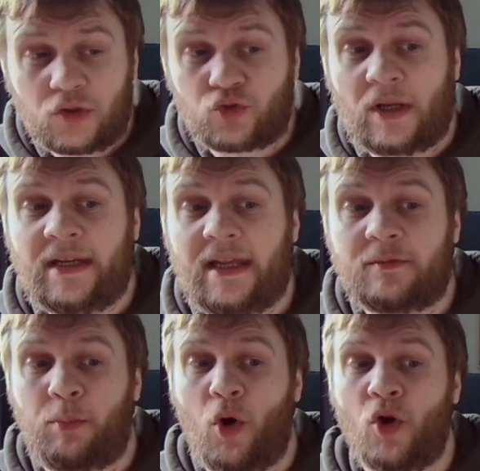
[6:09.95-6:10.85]
Trent is
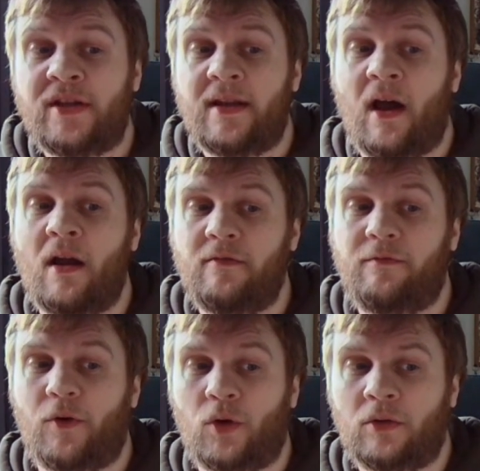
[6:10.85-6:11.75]

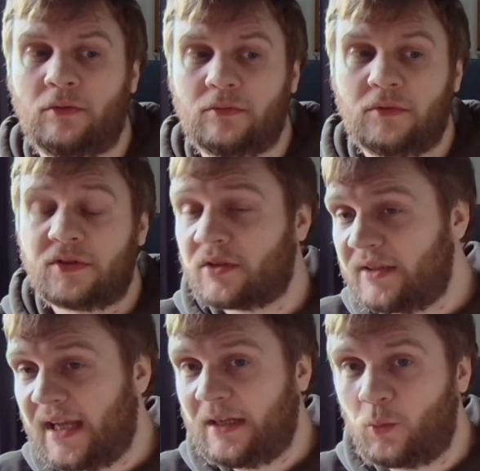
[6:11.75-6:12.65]
0.94, so
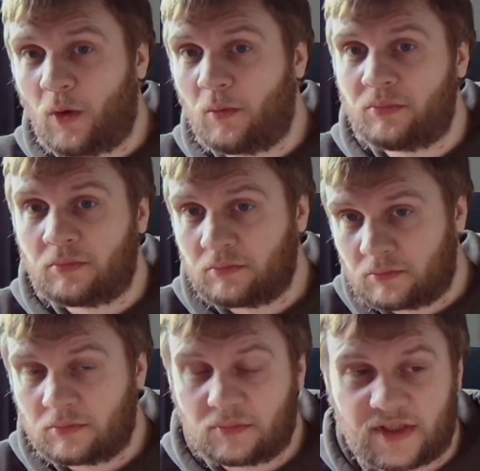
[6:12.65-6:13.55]
nearly 1
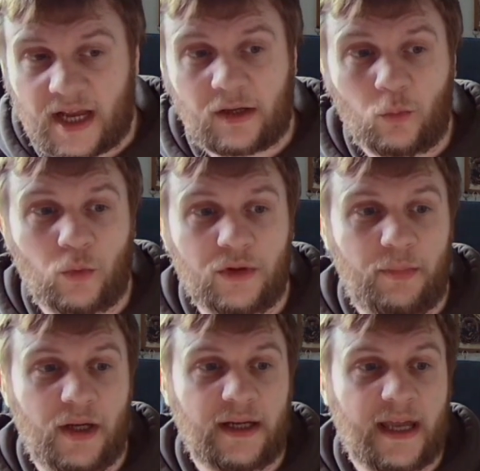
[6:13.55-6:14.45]
tackle 1
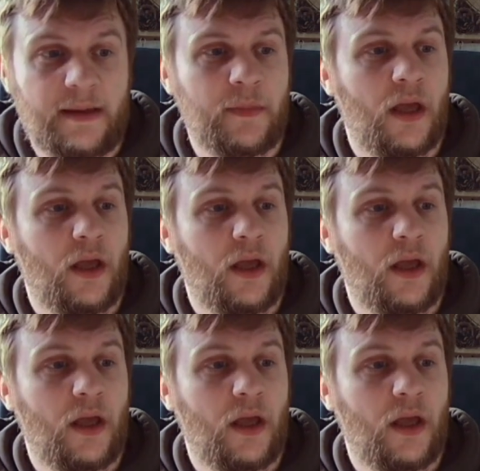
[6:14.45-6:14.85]
per game.